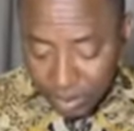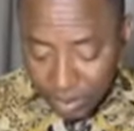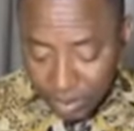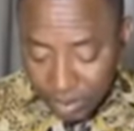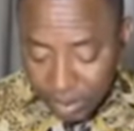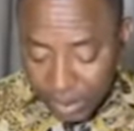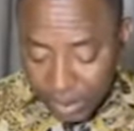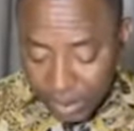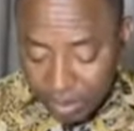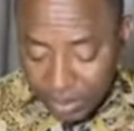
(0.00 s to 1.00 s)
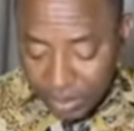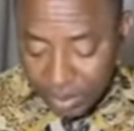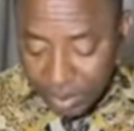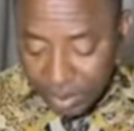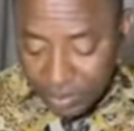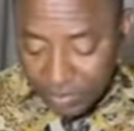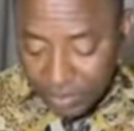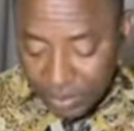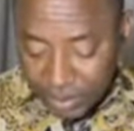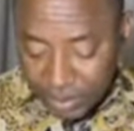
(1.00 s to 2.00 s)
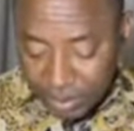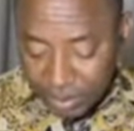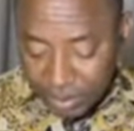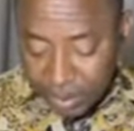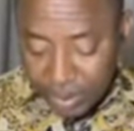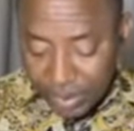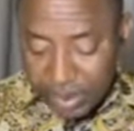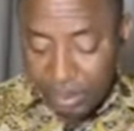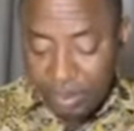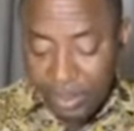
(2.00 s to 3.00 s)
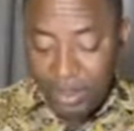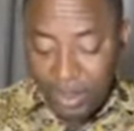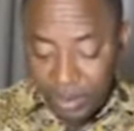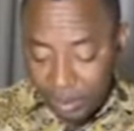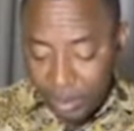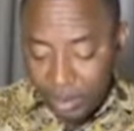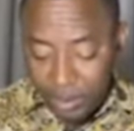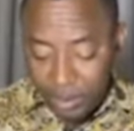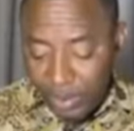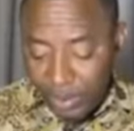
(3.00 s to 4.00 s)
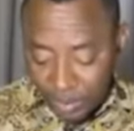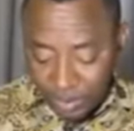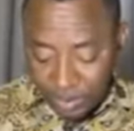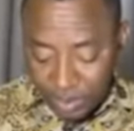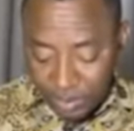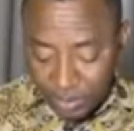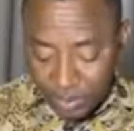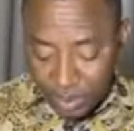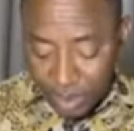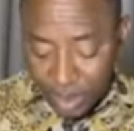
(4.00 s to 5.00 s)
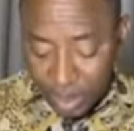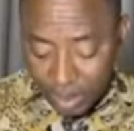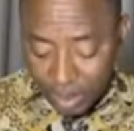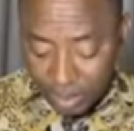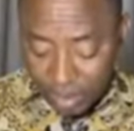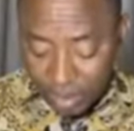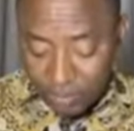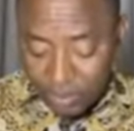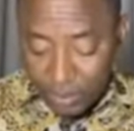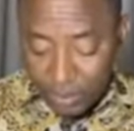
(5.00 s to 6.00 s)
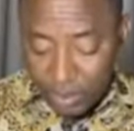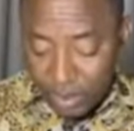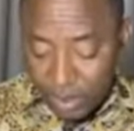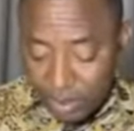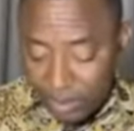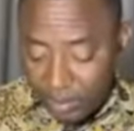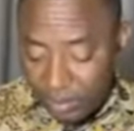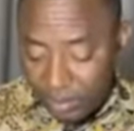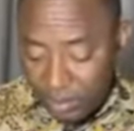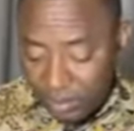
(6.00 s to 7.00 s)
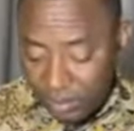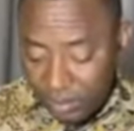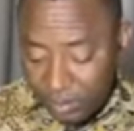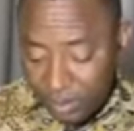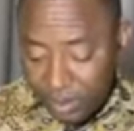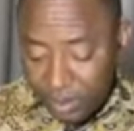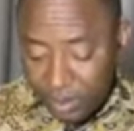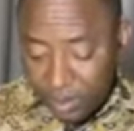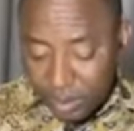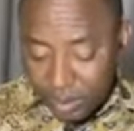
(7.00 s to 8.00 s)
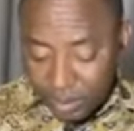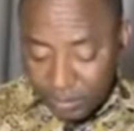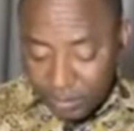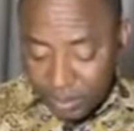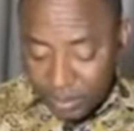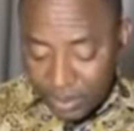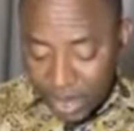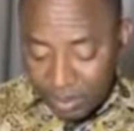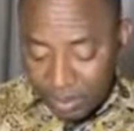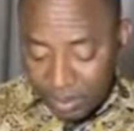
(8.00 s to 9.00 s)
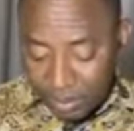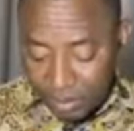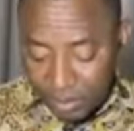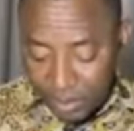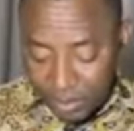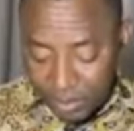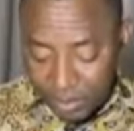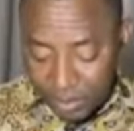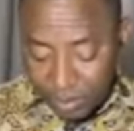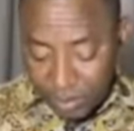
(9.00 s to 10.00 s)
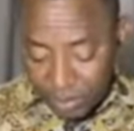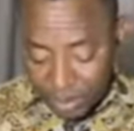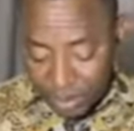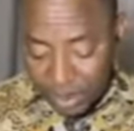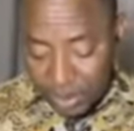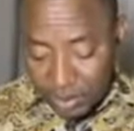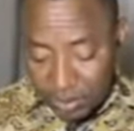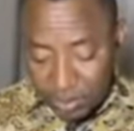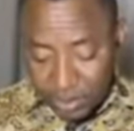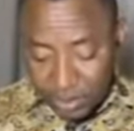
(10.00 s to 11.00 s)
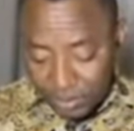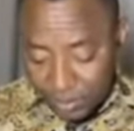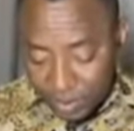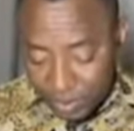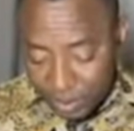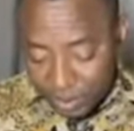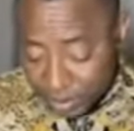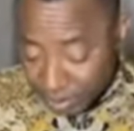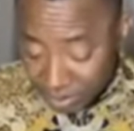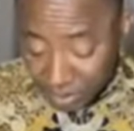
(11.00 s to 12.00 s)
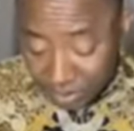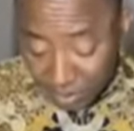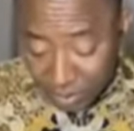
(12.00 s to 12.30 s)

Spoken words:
So UK account please donated 14K, but UK account better. So we send you a contact for UK account. Greetings from Germany. God bless you, Mr. President. Thank you, brother or sister.